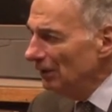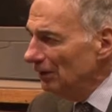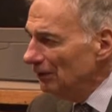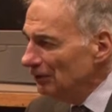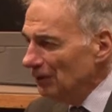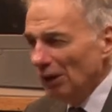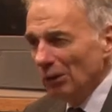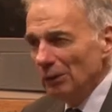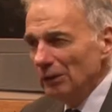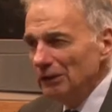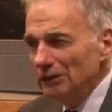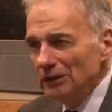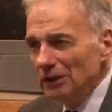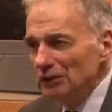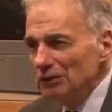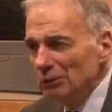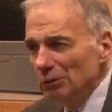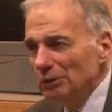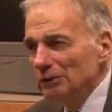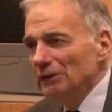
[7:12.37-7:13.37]
Knowing that
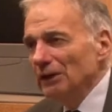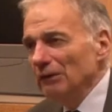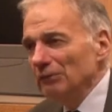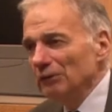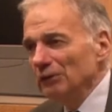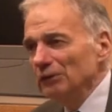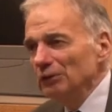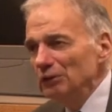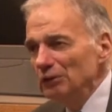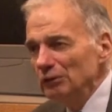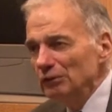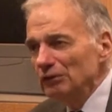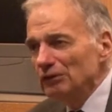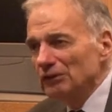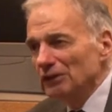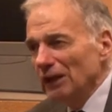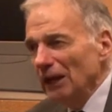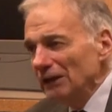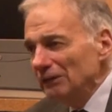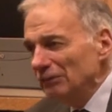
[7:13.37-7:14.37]
you will never lose
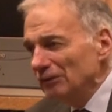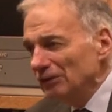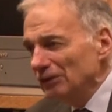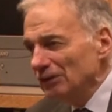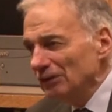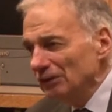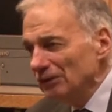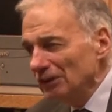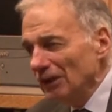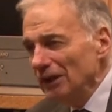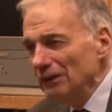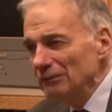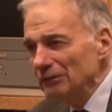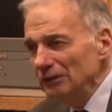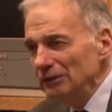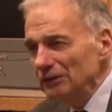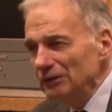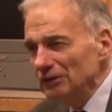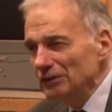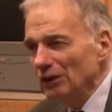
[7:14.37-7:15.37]
life's
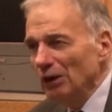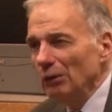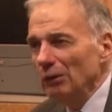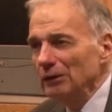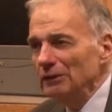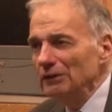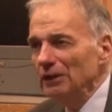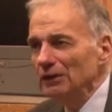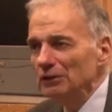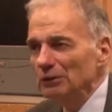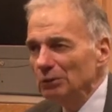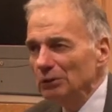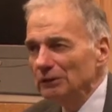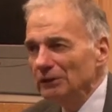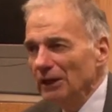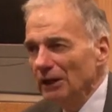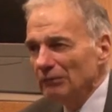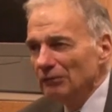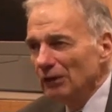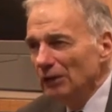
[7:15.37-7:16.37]
savings, knowing that you will
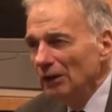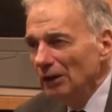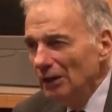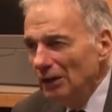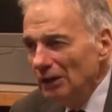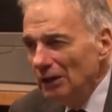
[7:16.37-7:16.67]
never